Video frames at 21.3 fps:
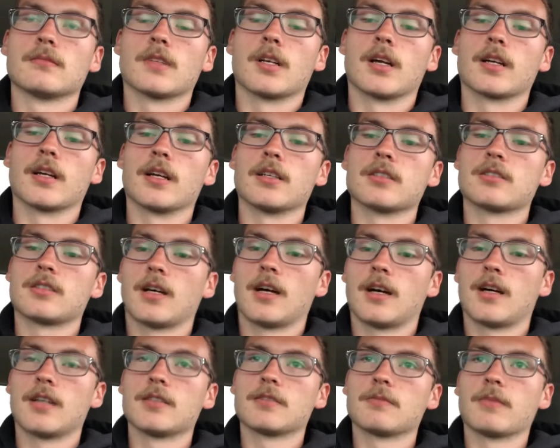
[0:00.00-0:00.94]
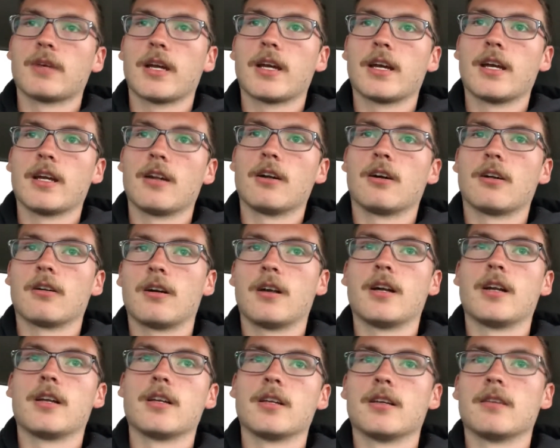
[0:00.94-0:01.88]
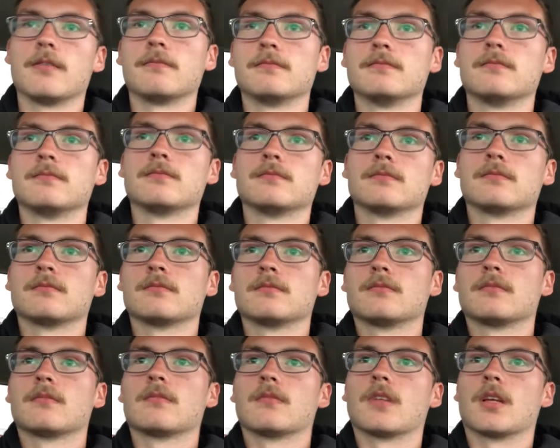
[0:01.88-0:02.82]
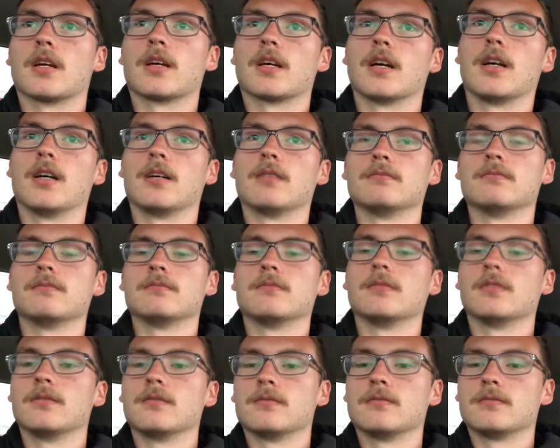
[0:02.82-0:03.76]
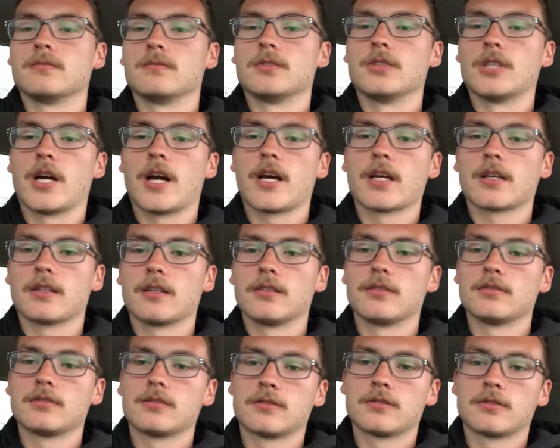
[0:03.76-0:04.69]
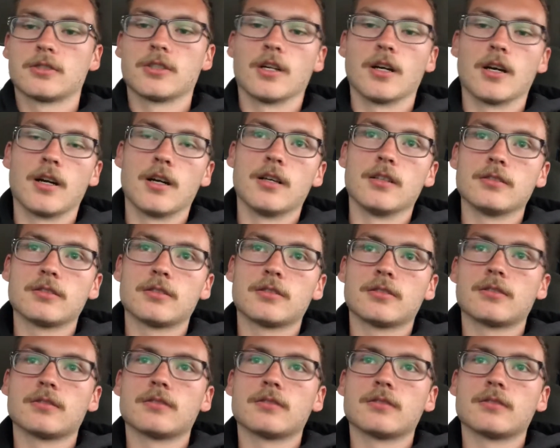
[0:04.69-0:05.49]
I got signs made already. I got jackets, shirts.